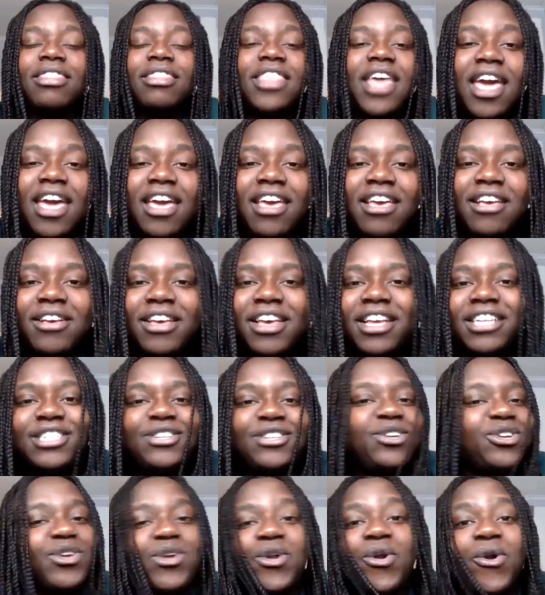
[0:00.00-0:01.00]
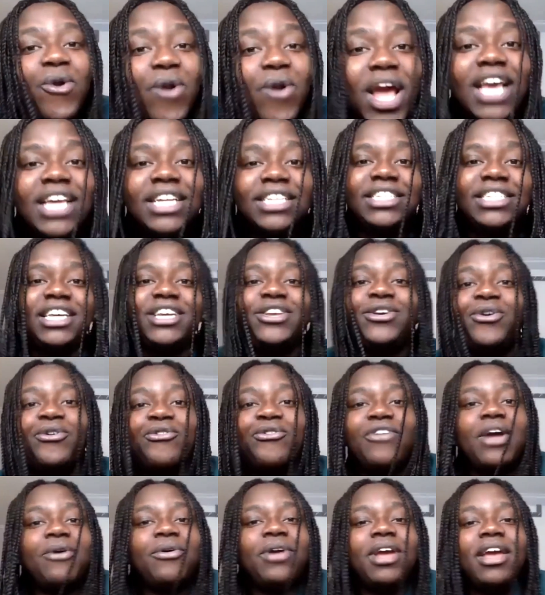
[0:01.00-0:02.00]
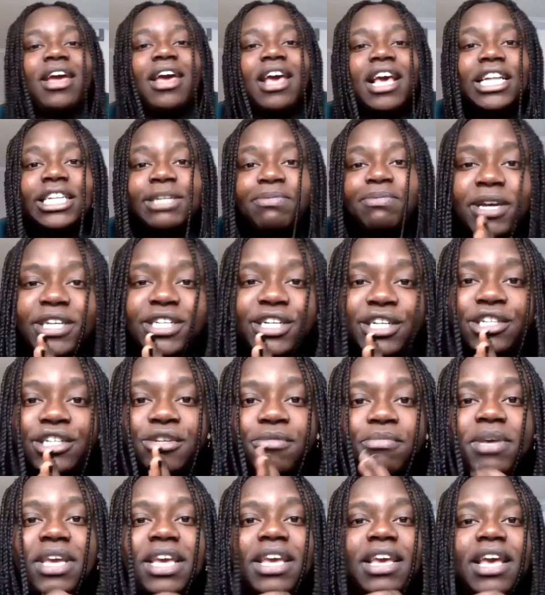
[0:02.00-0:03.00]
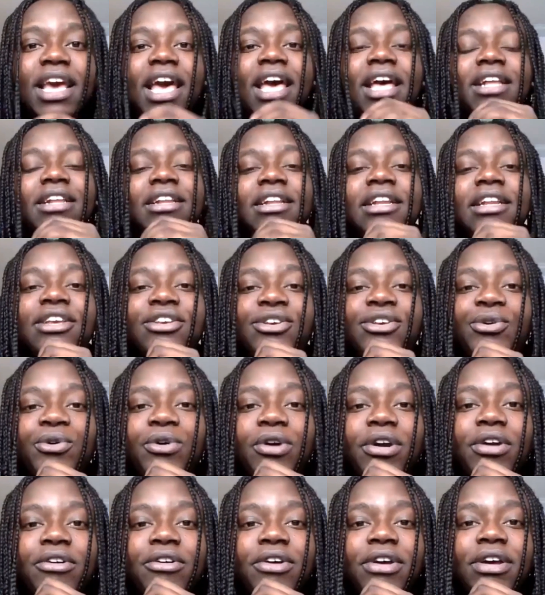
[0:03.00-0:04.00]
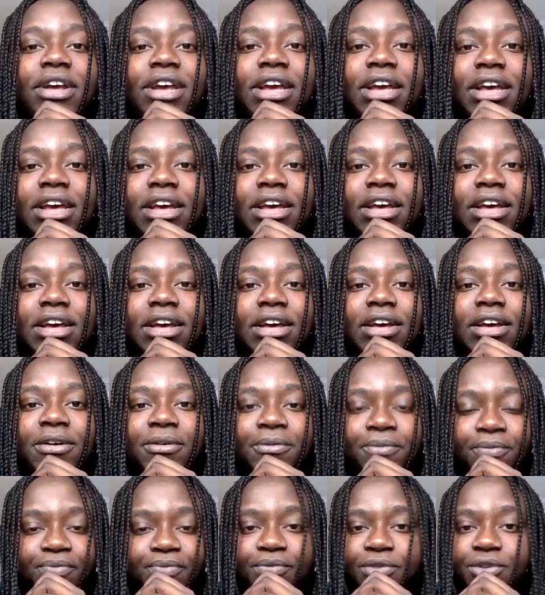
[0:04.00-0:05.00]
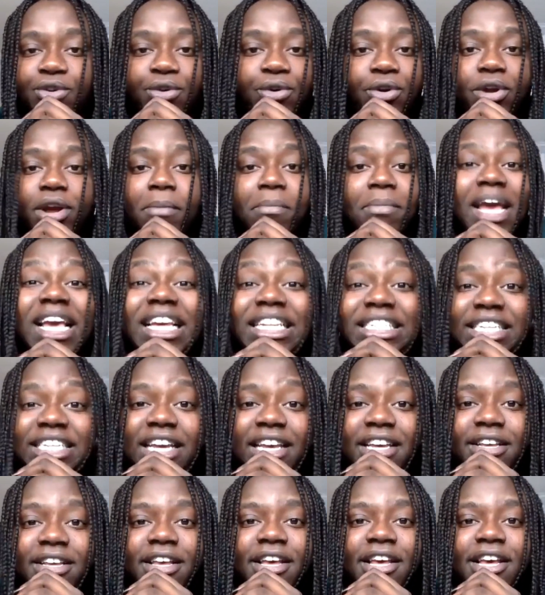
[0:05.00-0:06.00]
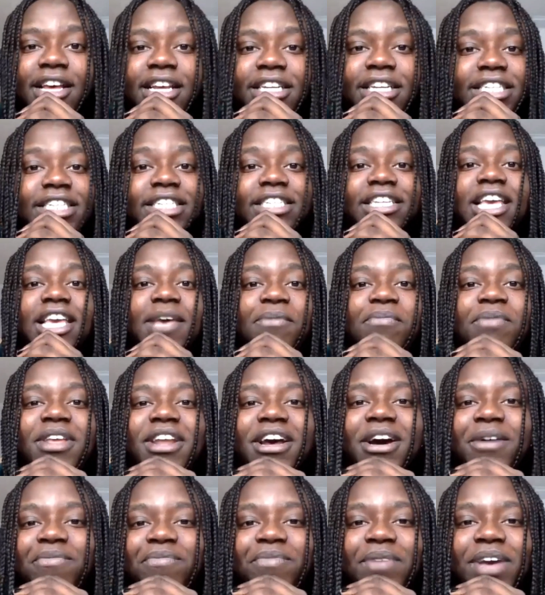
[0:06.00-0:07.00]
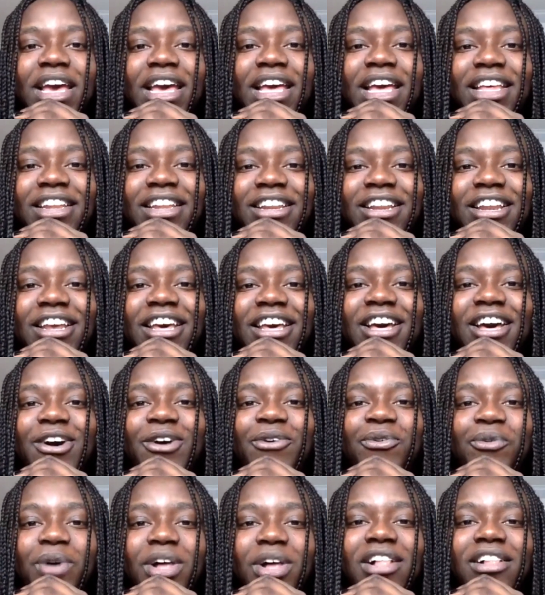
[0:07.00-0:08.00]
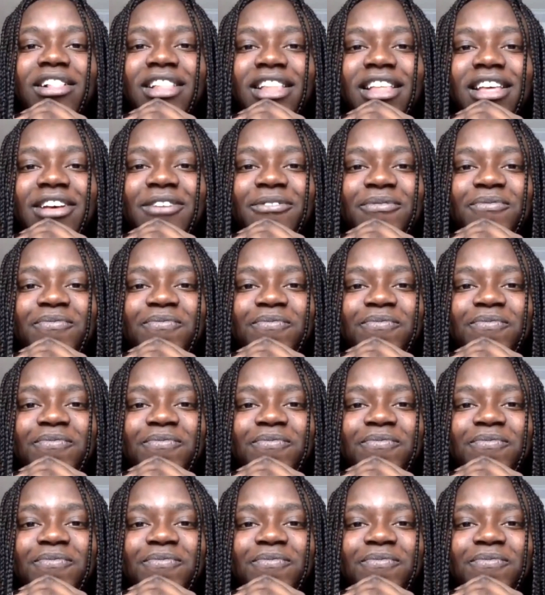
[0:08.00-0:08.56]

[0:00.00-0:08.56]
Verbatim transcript: thing. It's crazy. You're very special to me, and you're amazing. Just keep it up, and we'll